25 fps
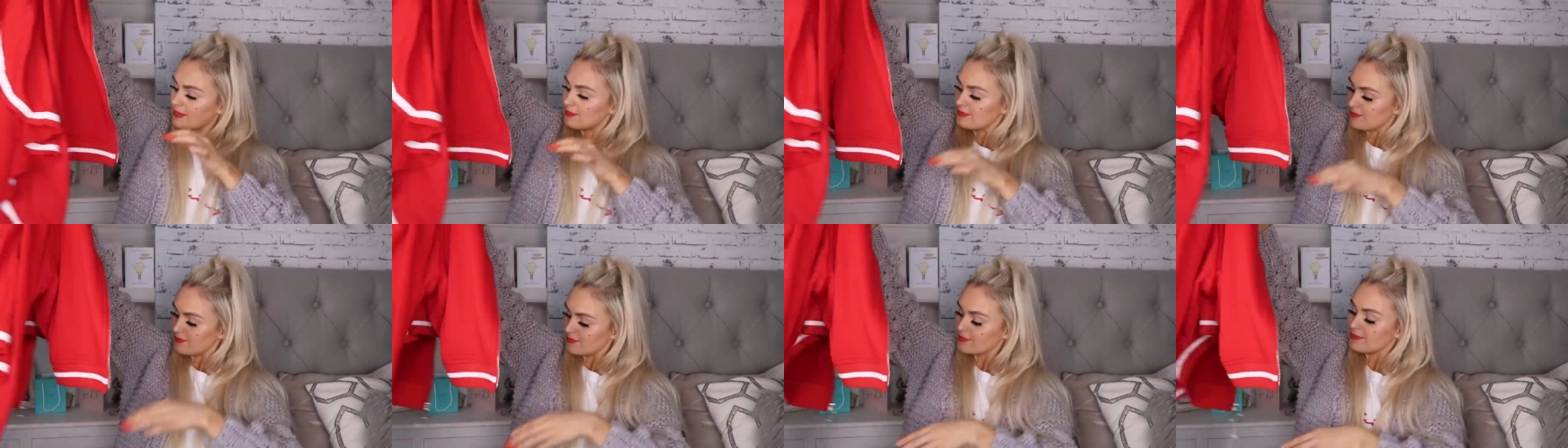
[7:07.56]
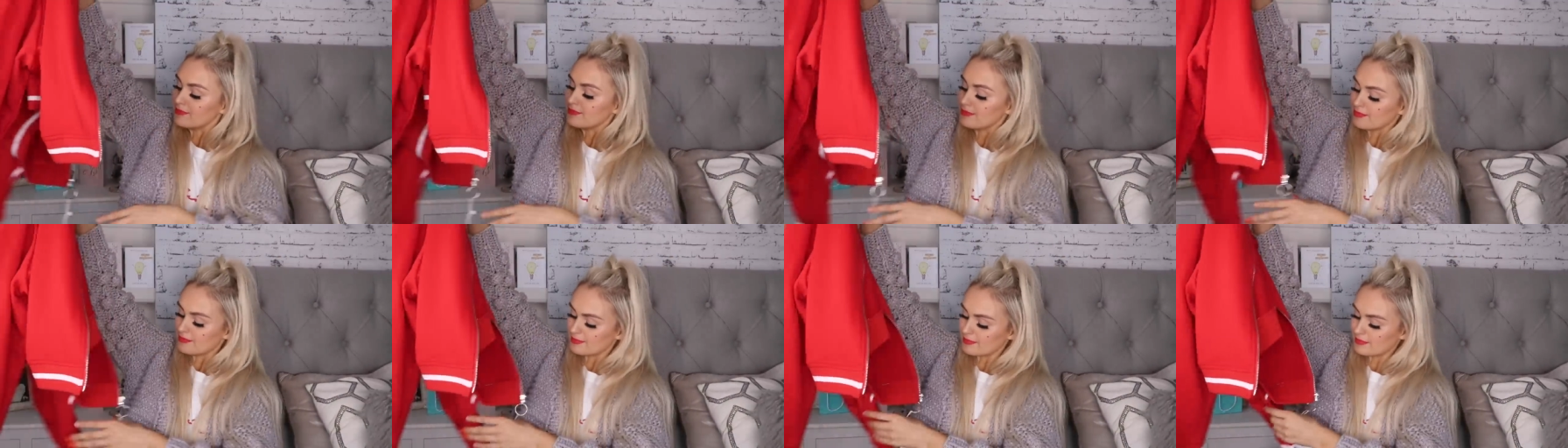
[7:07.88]
you've got a
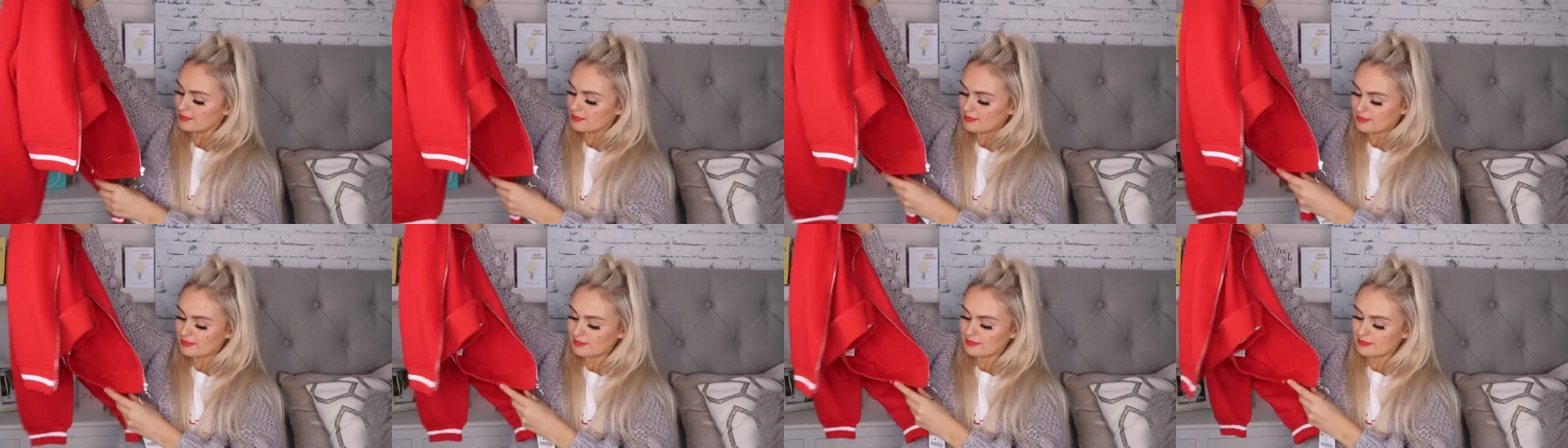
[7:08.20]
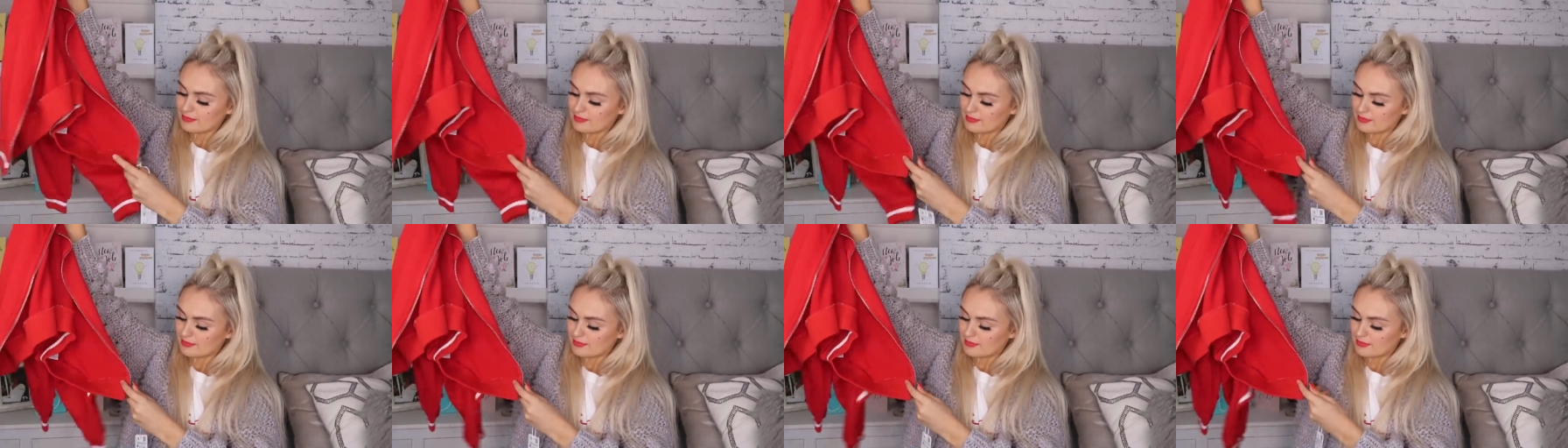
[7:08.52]
perky
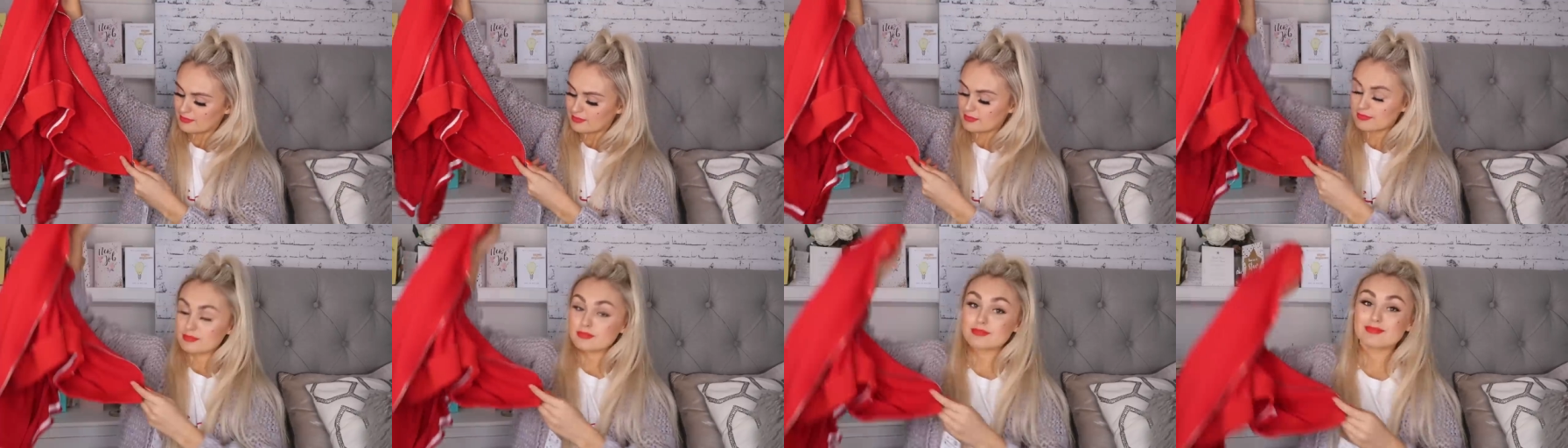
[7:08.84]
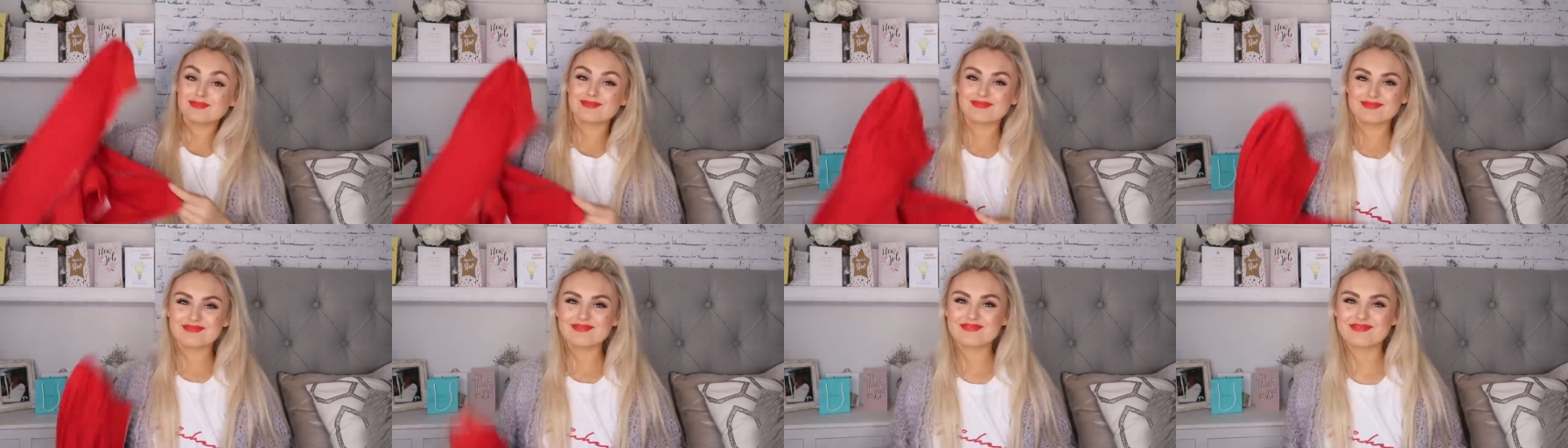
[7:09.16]
bum like Mama
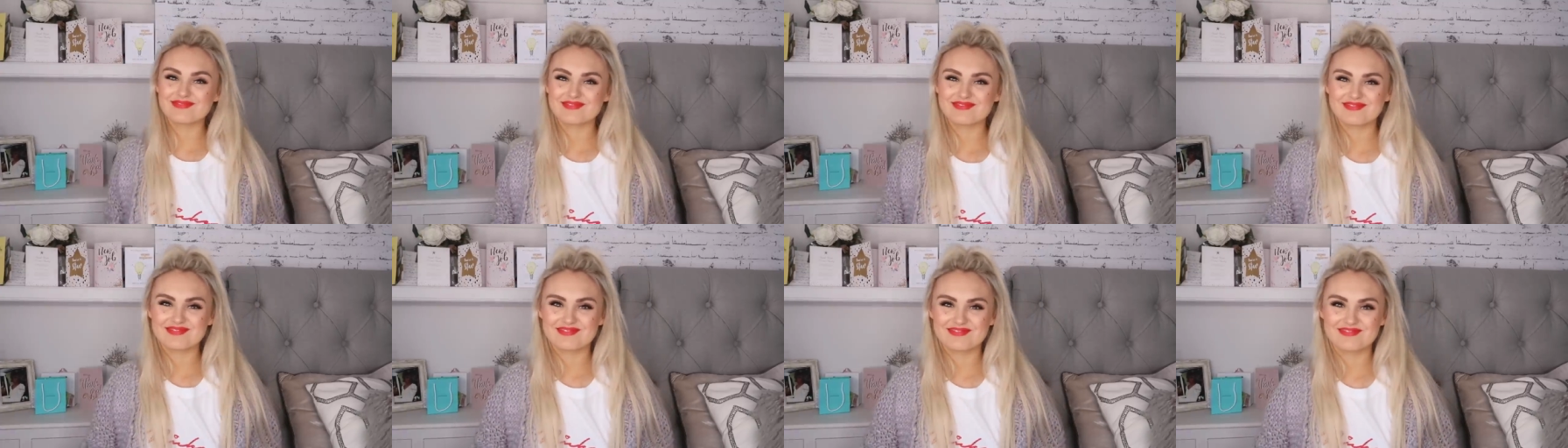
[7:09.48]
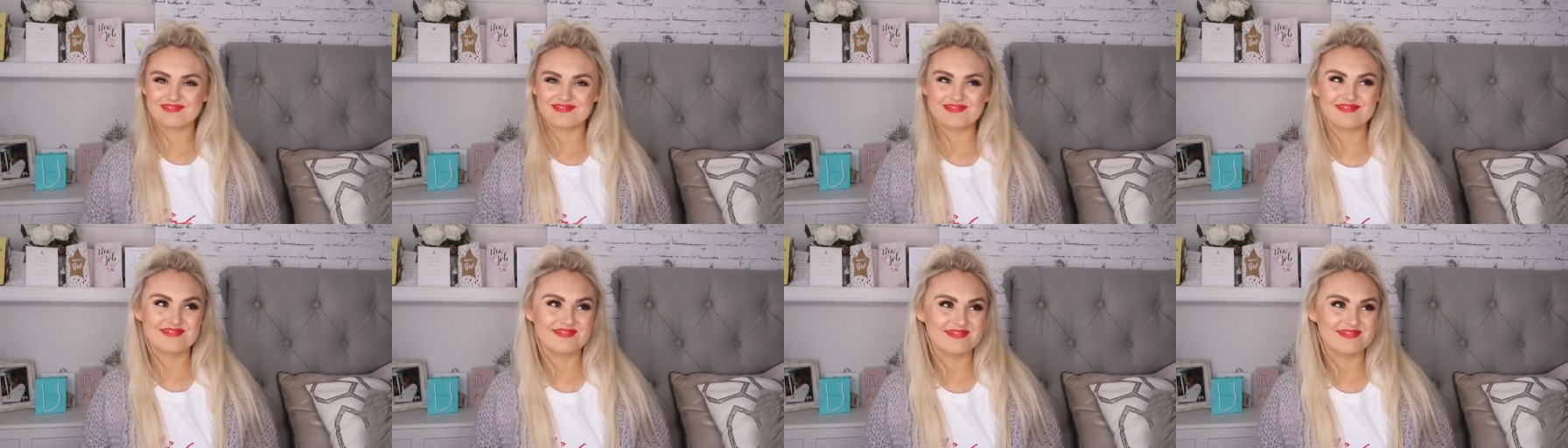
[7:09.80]
Grimes, no!